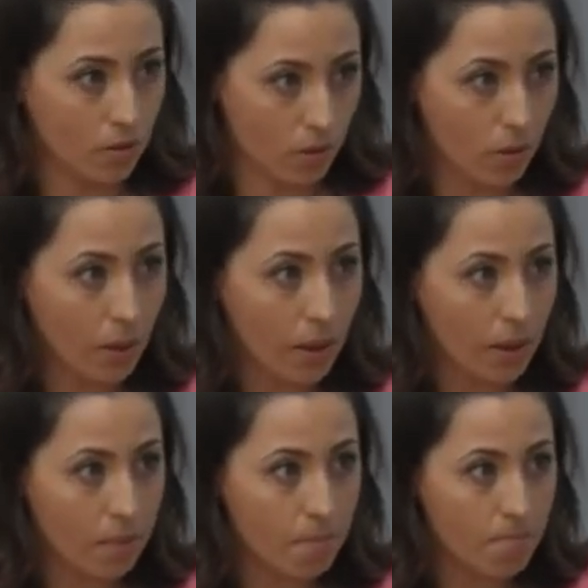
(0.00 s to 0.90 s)
Okay?
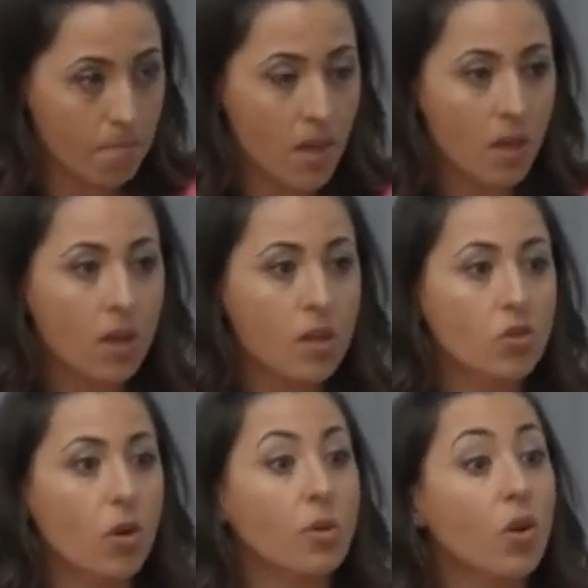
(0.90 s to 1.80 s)

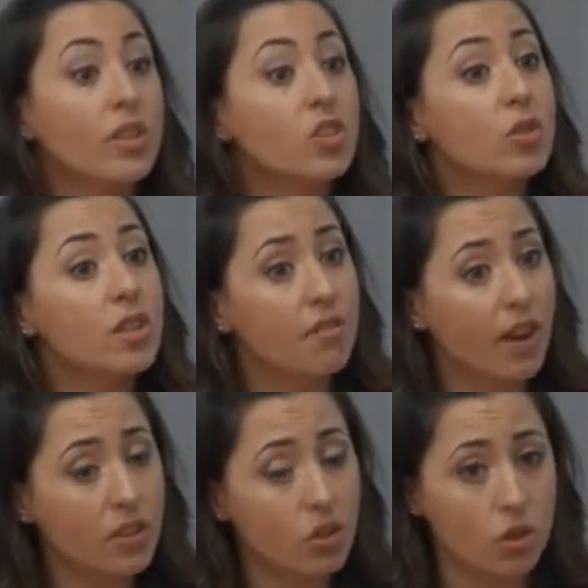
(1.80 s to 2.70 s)
So I'm going to
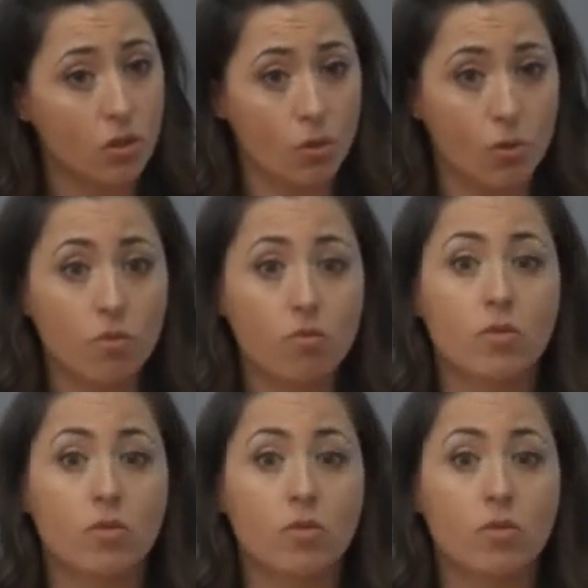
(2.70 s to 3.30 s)
invite you